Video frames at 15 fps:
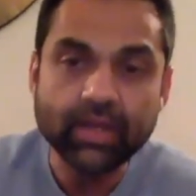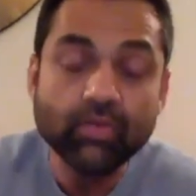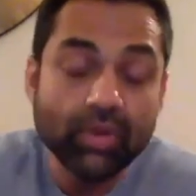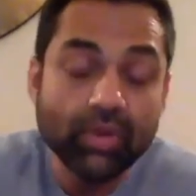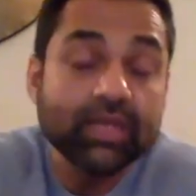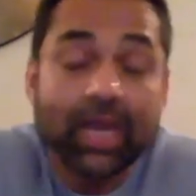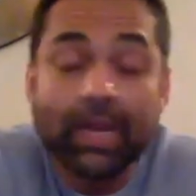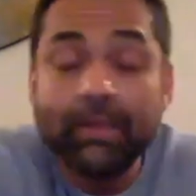
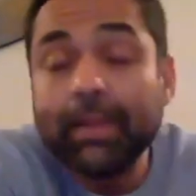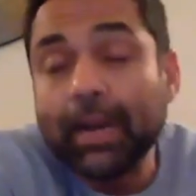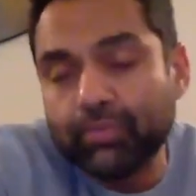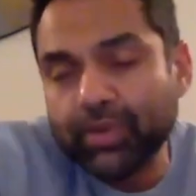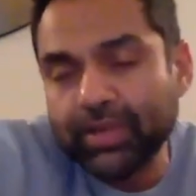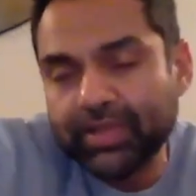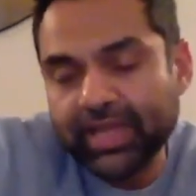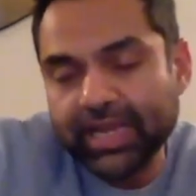will come up
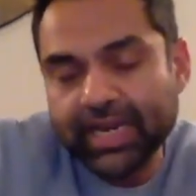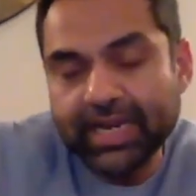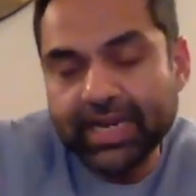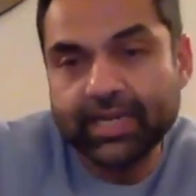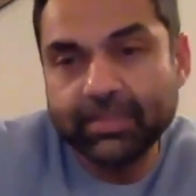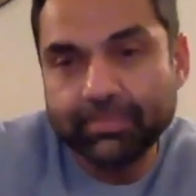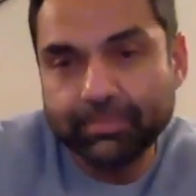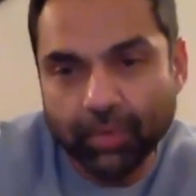with the
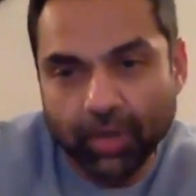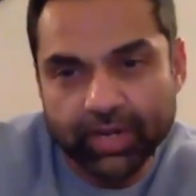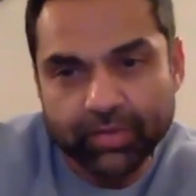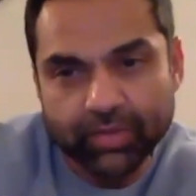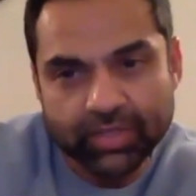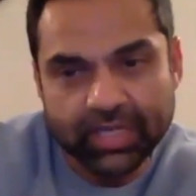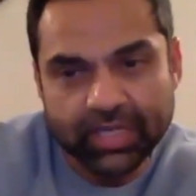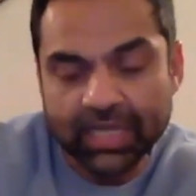Indian
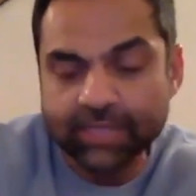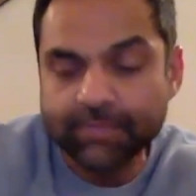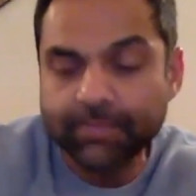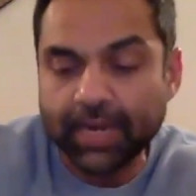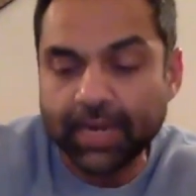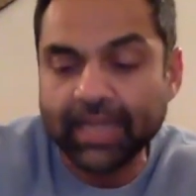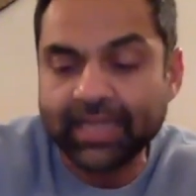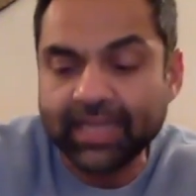Bollywood stars.
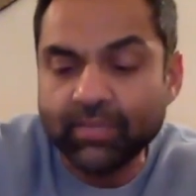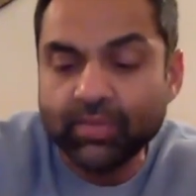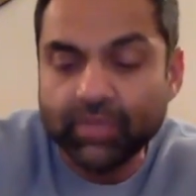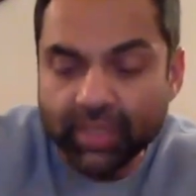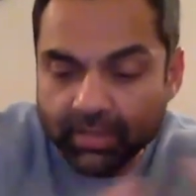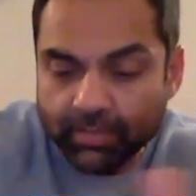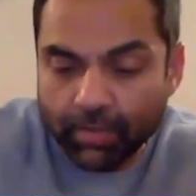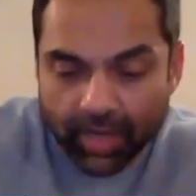But I think
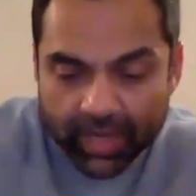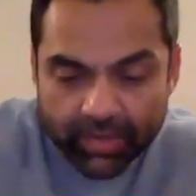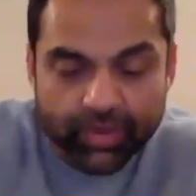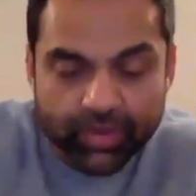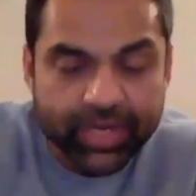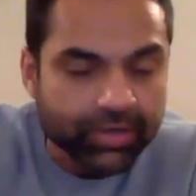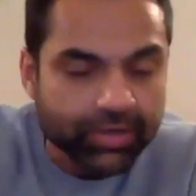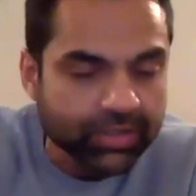within the Bollywood
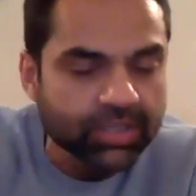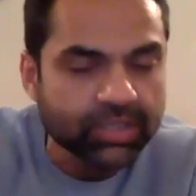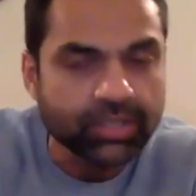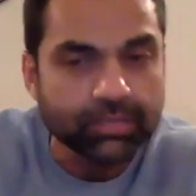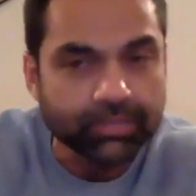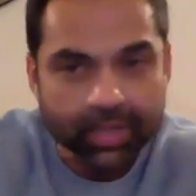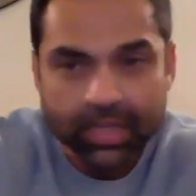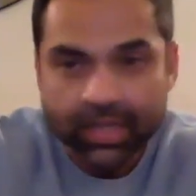
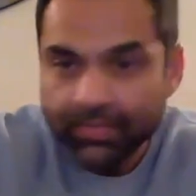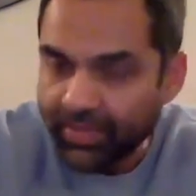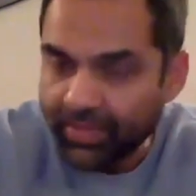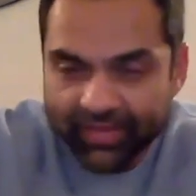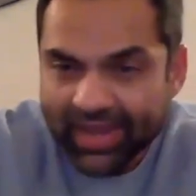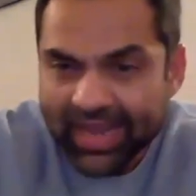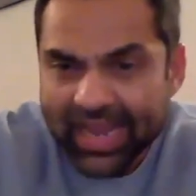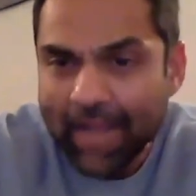ecosystem, they're
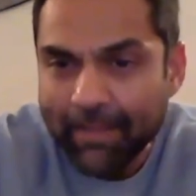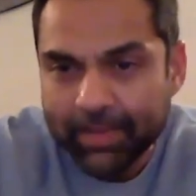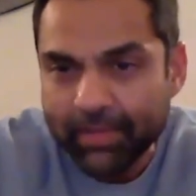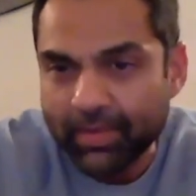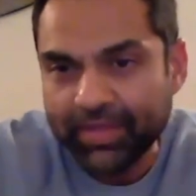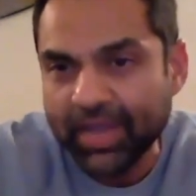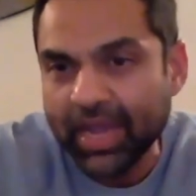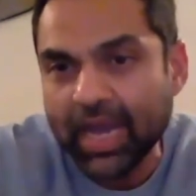very happy
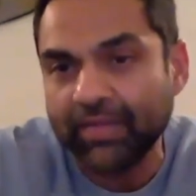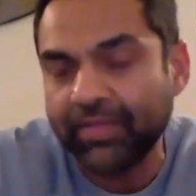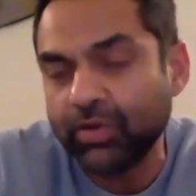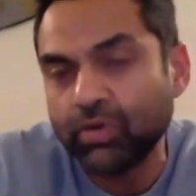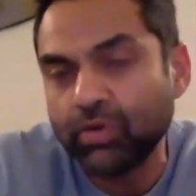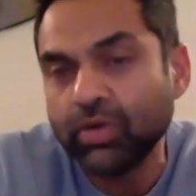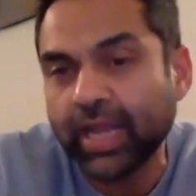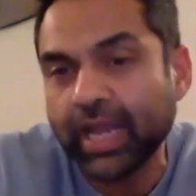where they are. They
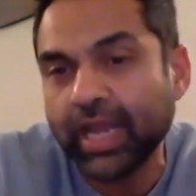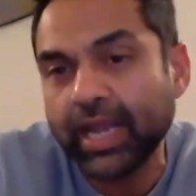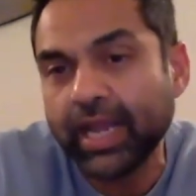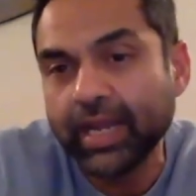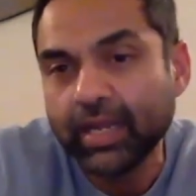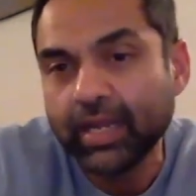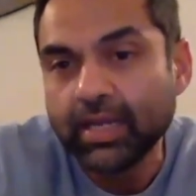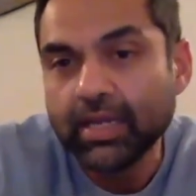don't care.
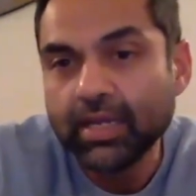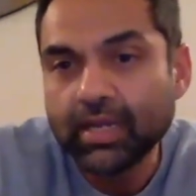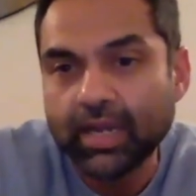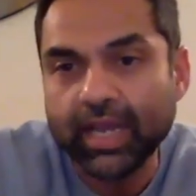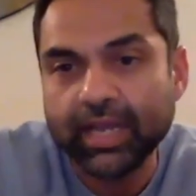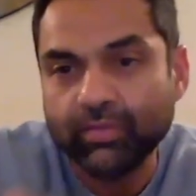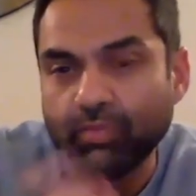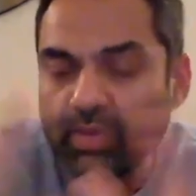
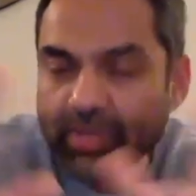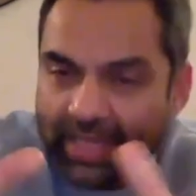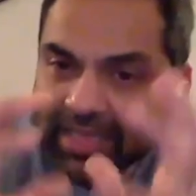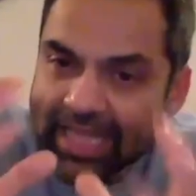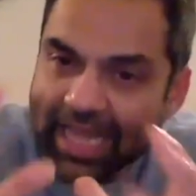Like within the